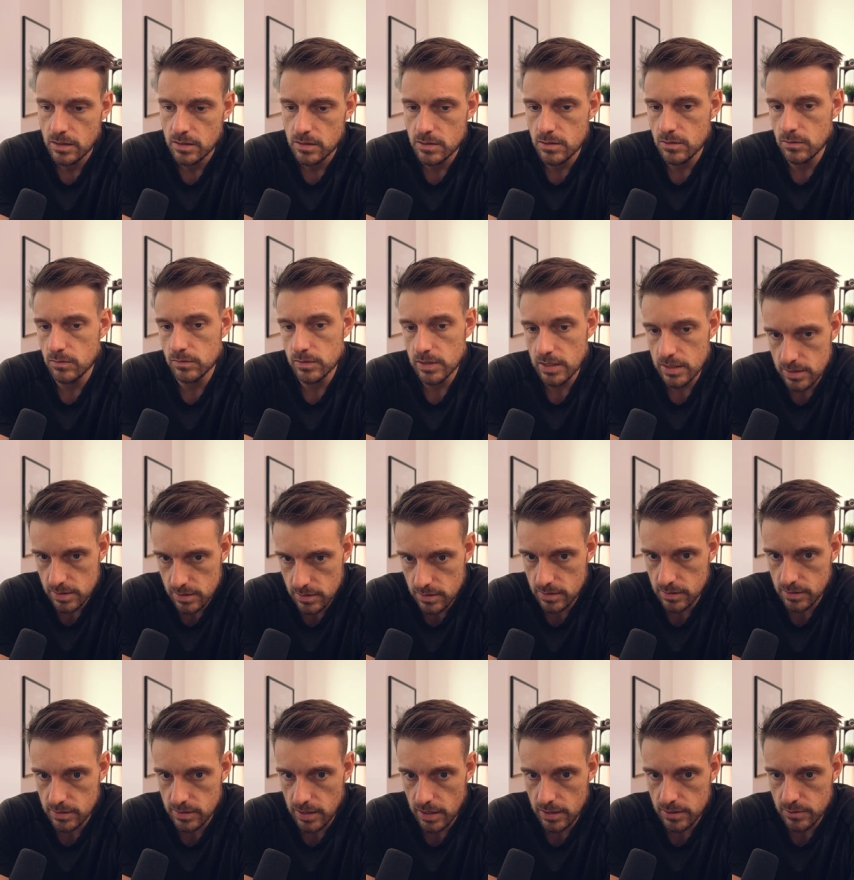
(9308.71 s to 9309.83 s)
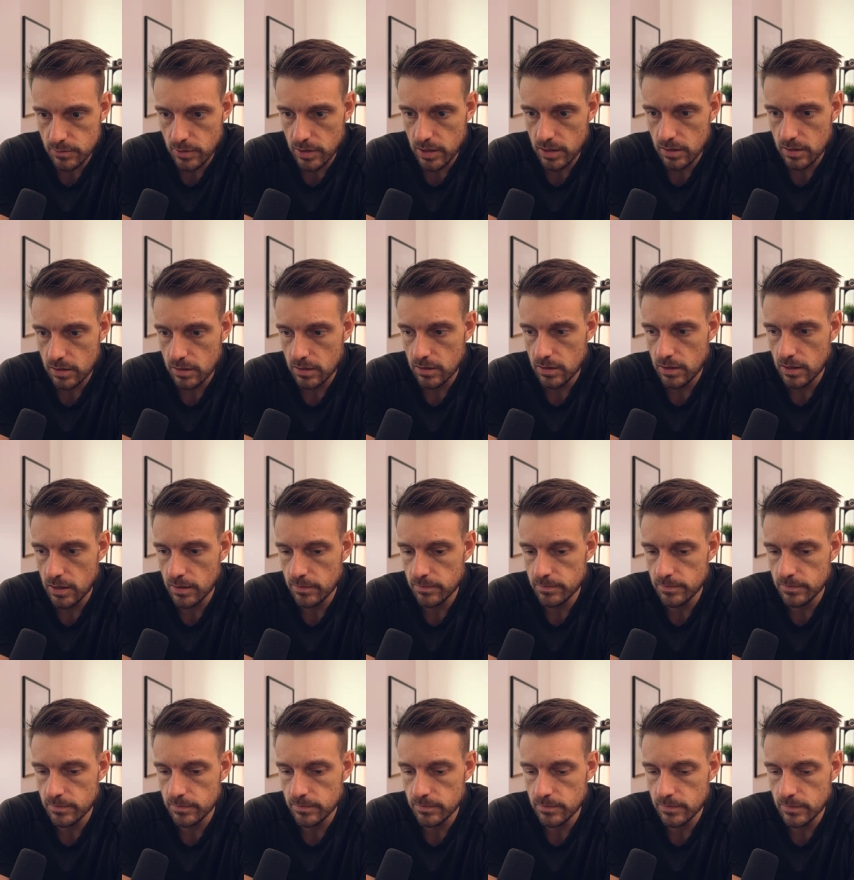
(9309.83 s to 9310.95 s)
So that's the success rate.
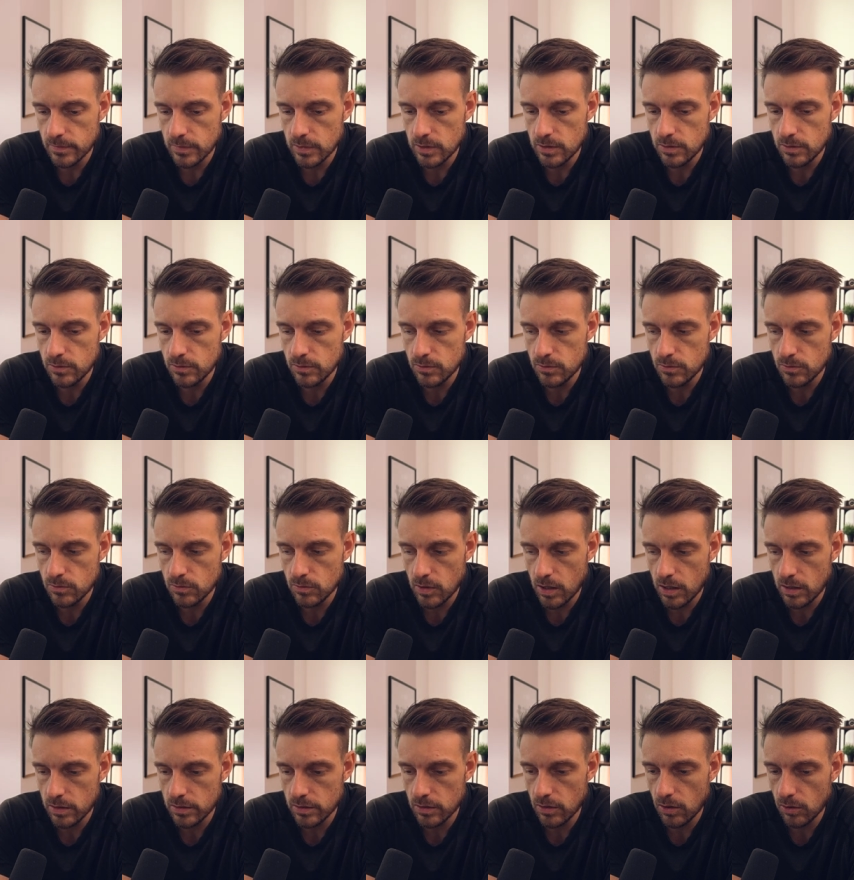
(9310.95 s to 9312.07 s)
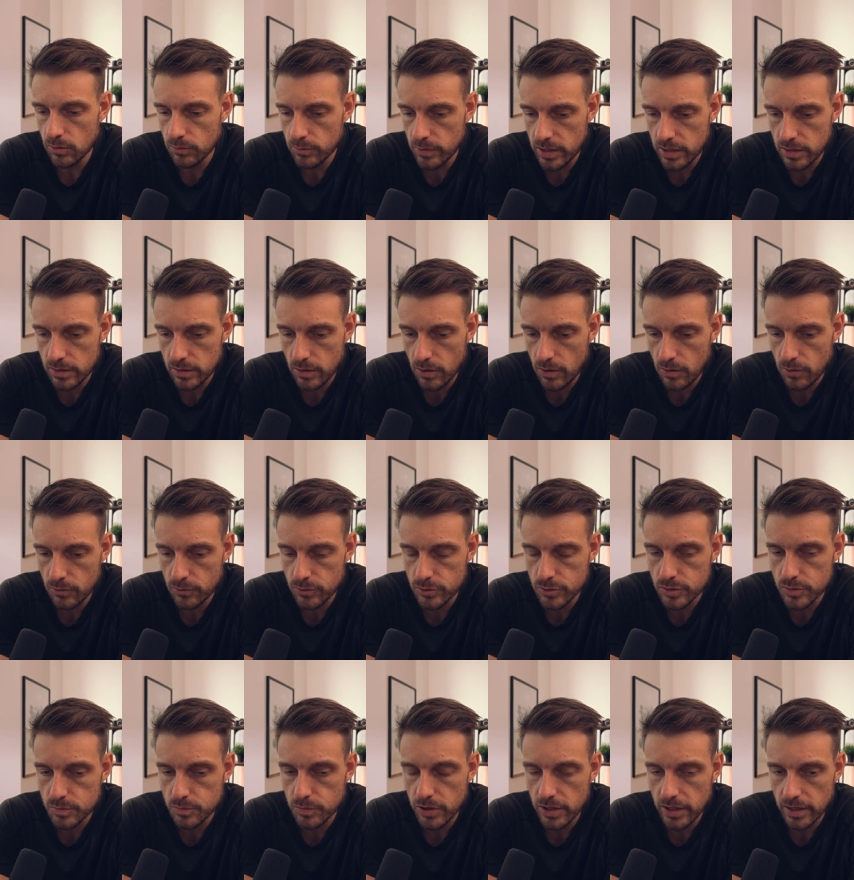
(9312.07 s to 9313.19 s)
Um, you I already know
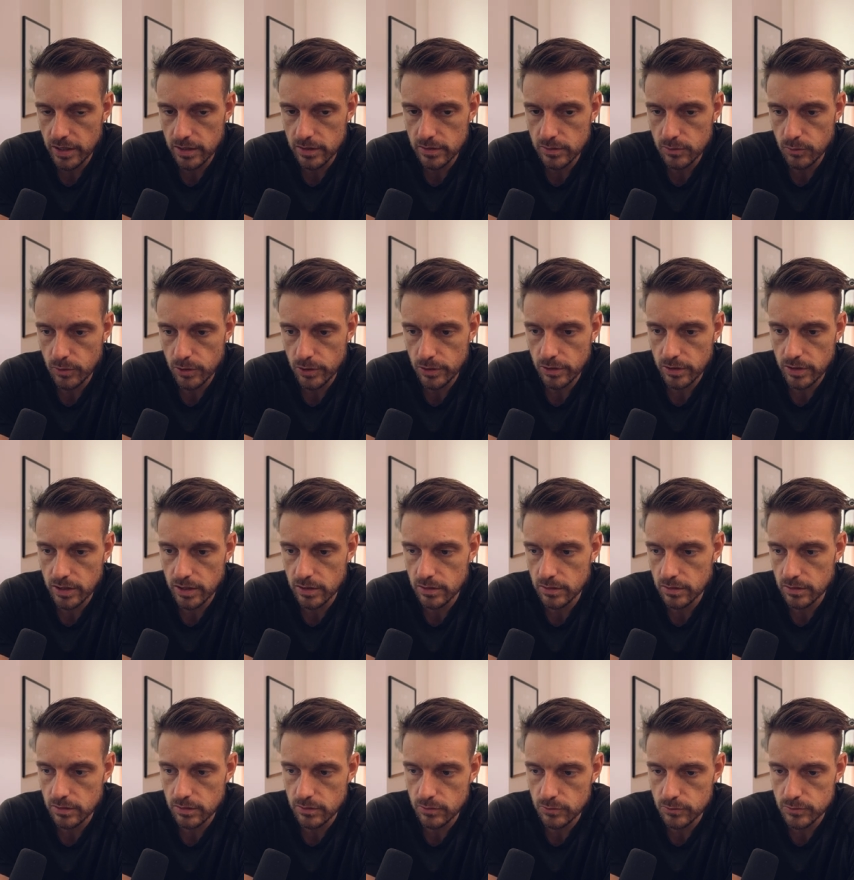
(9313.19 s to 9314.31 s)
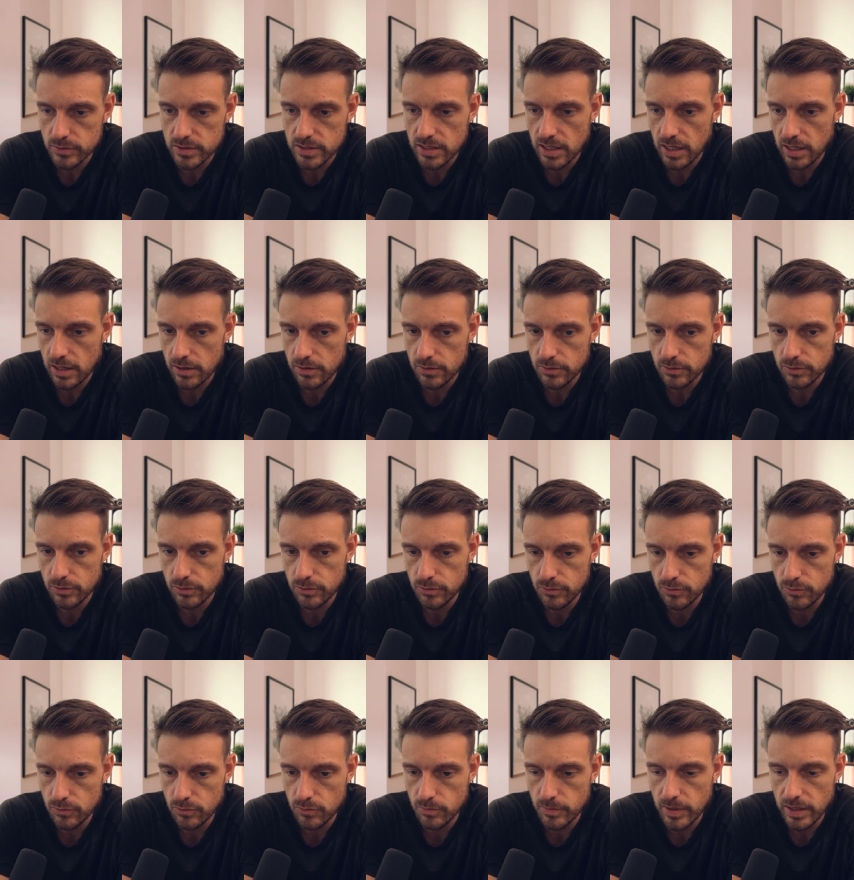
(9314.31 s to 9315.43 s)
who's putting in the work and who's scared
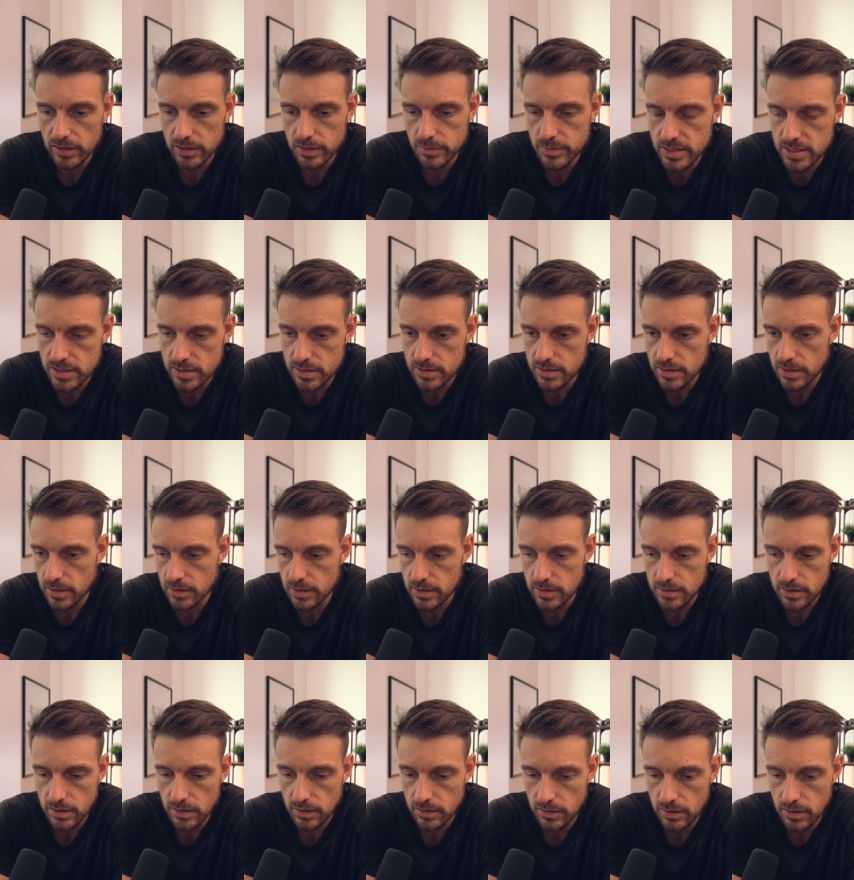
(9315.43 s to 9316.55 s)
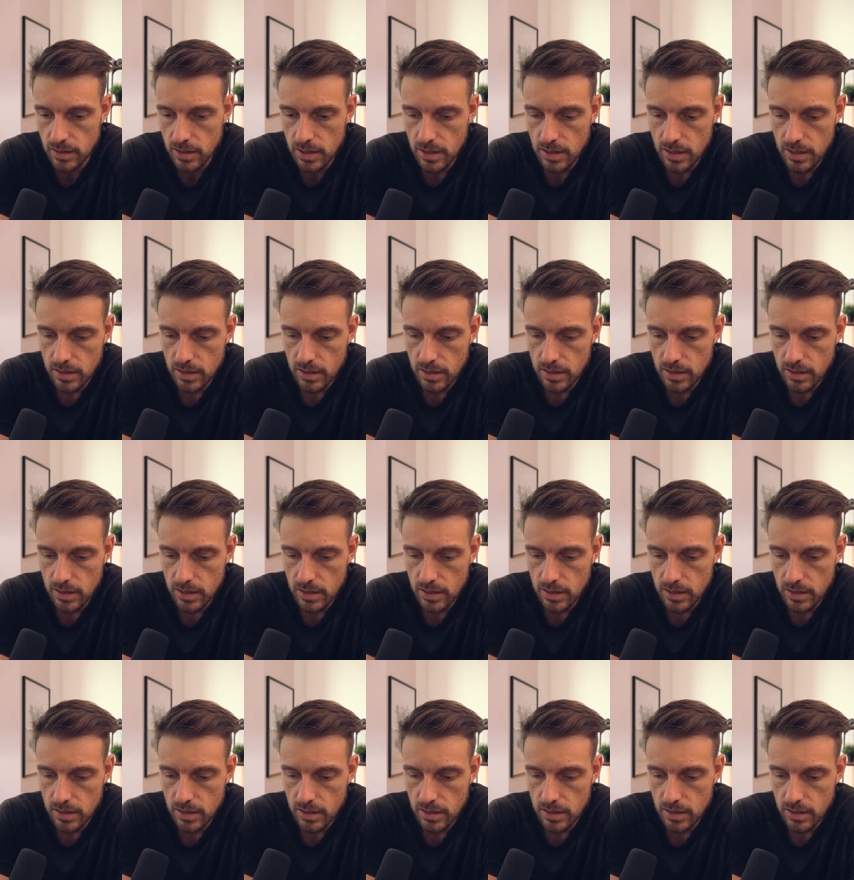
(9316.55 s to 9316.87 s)
to build a business. And it, it,